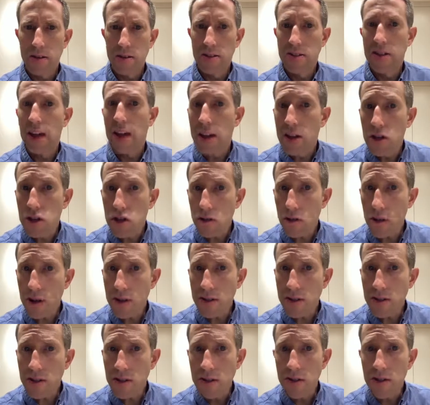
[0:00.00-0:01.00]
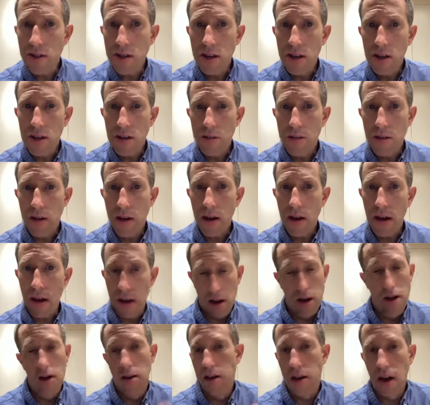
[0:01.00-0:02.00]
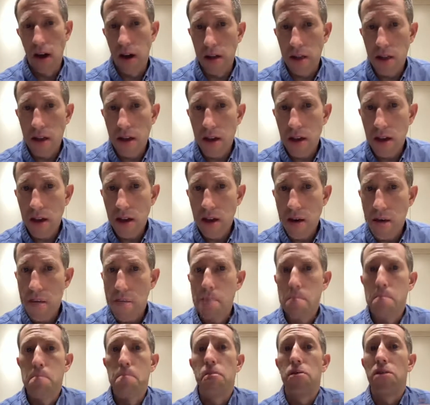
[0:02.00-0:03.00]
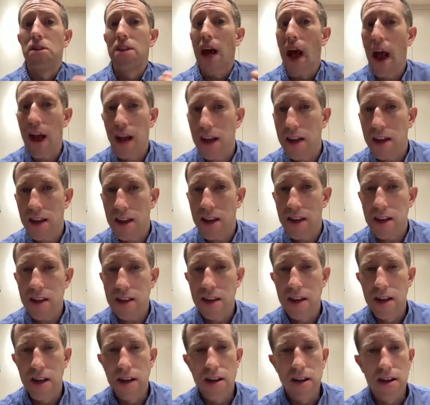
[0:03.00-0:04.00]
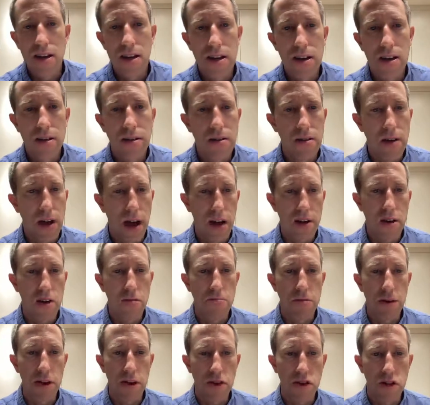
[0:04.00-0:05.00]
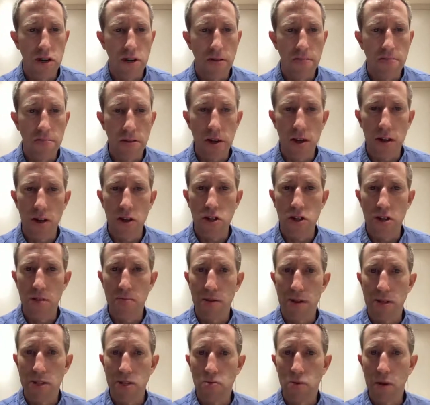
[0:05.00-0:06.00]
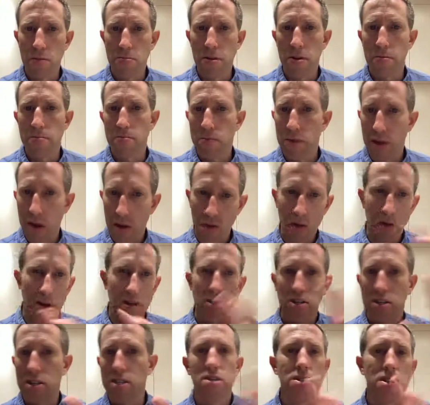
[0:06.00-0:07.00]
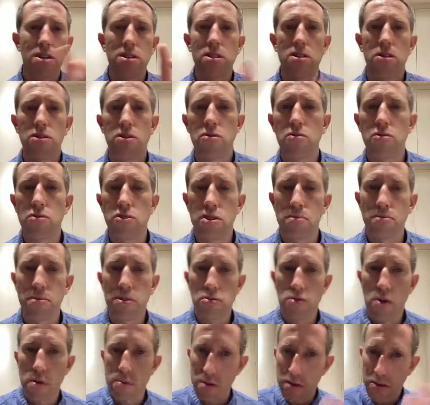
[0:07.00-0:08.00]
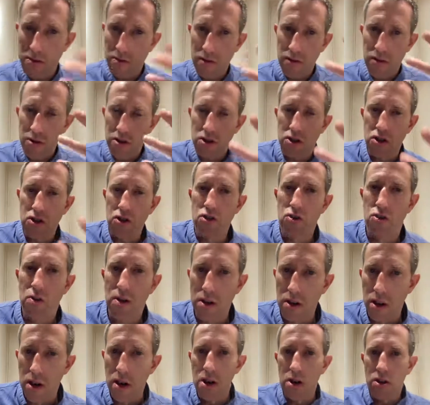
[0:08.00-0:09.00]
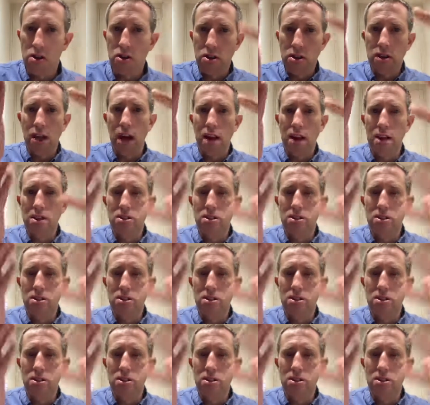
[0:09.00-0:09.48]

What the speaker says: dangerous, unhealthy, blackening occupation of being a chimney sweeper or assistant to chimney sweepers, where the children could get